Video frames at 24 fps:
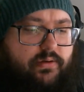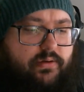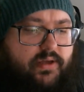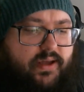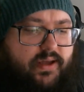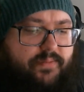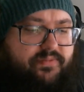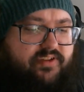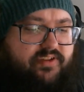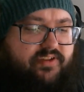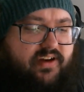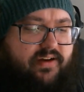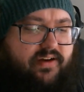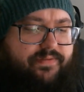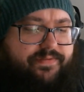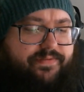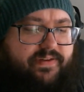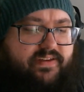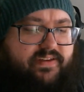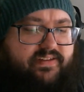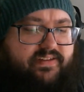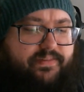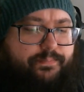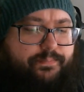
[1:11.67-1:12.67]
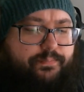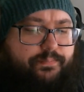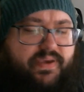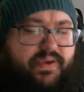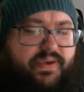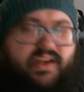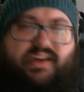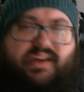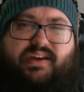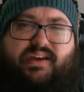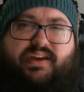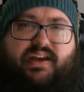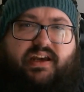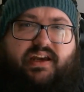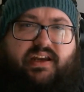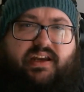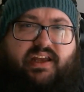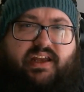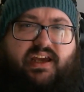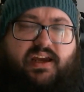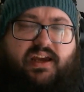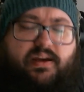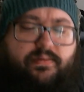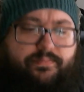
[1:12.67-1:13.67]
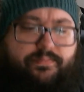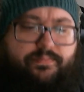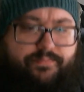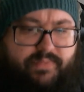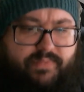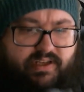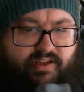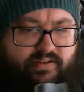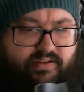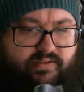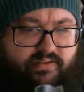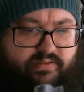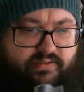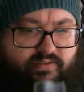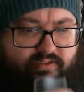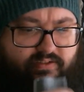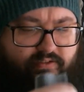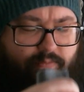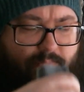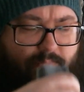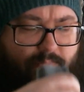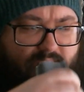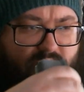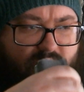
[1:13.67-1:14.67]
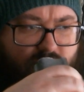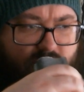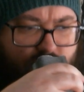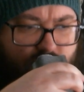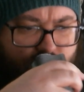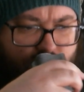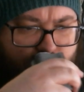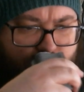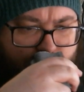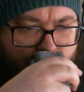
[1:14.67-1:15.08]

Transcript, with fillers: Comes off as a bit nutty in smell.